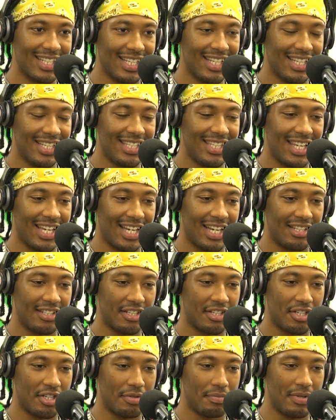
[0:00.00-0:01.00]
Yeah, I
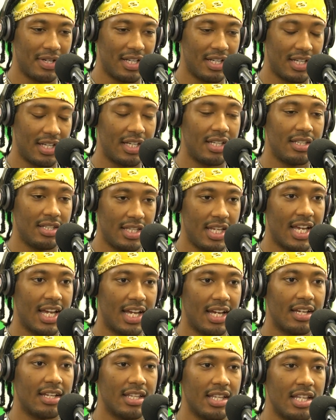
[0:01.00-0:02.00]
know, but
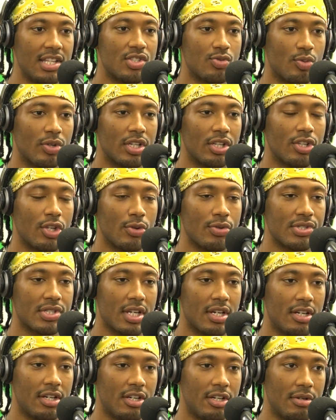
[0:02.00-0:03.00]
yeah, it's one of those
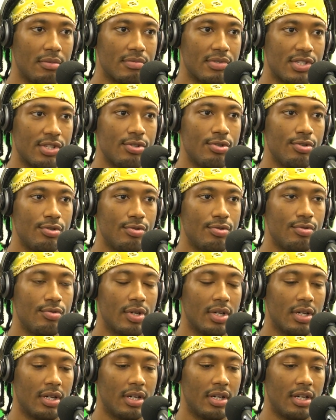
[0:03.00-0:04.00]
two
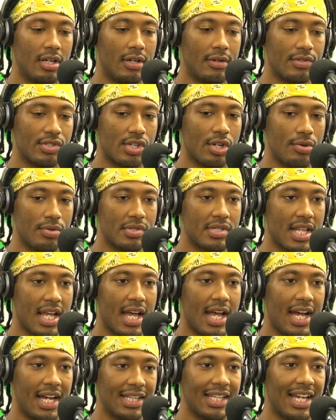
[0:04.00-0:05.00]
shows
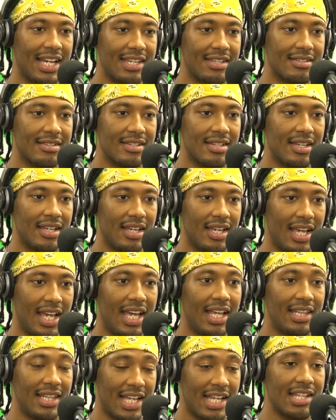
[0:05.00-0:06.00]
that I like,
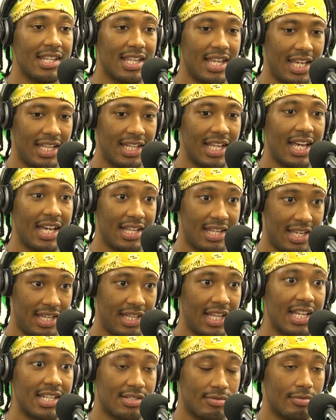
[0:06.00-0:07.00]
and
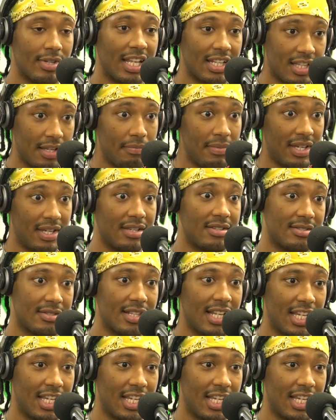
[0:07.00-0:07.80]
that's like the biggest.